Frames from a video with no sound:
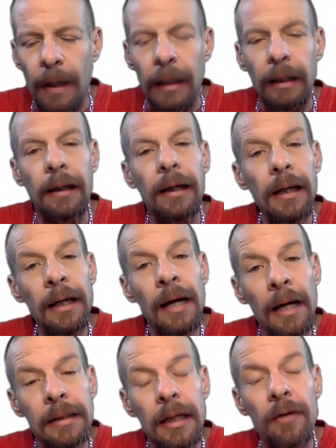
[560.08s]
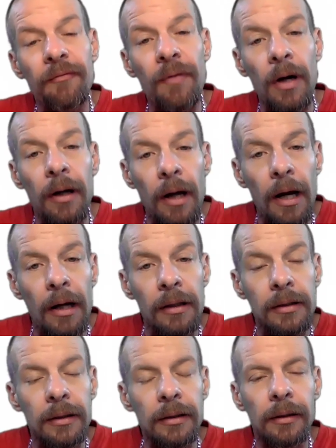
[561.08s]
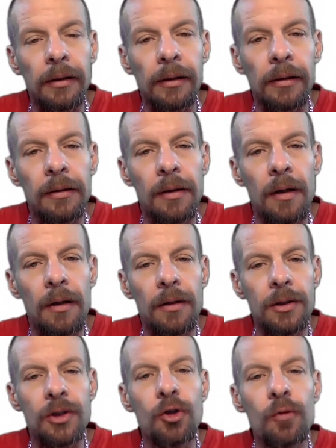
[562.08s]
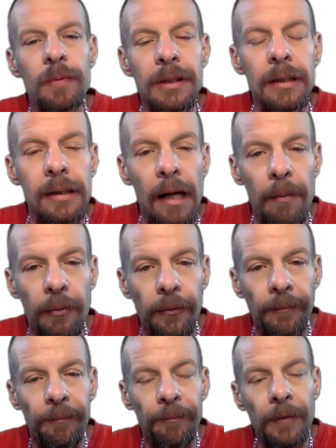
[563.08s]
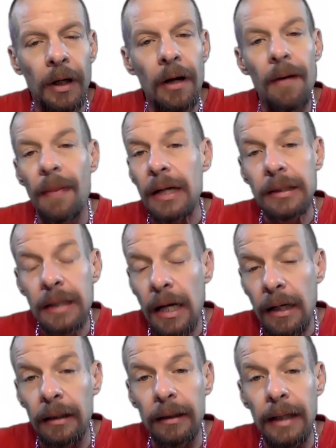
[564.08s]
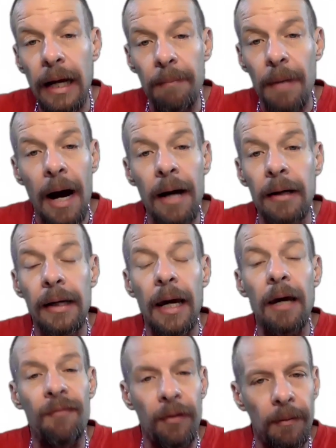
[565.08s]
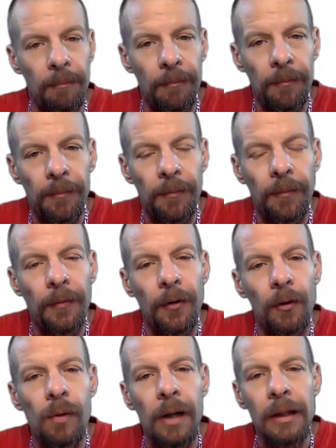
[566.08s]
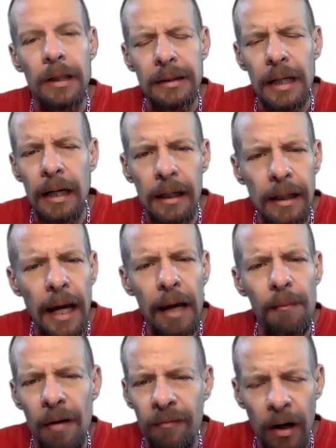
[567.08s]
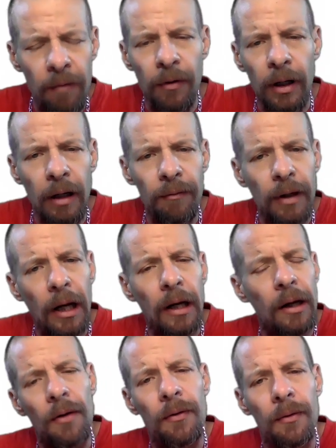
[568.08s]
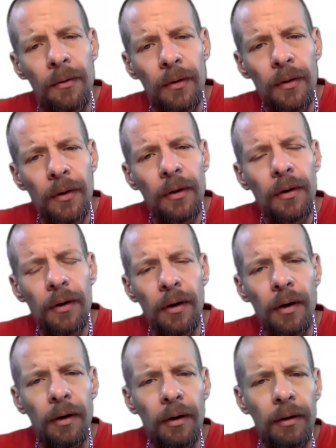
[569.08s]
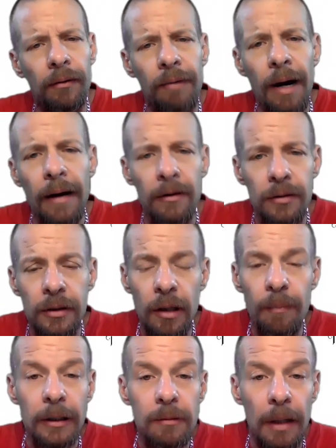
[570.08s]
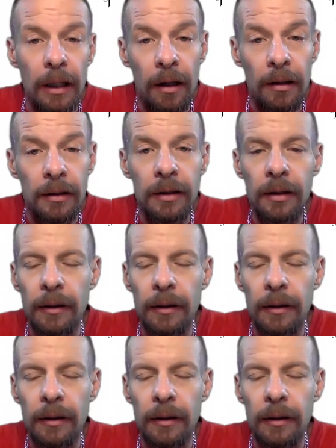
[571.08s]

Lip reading: He identified as Snoop's disciple. That's not a name I gave him, right? That's not a name I've ever given any other writers, to the best of my knowledge.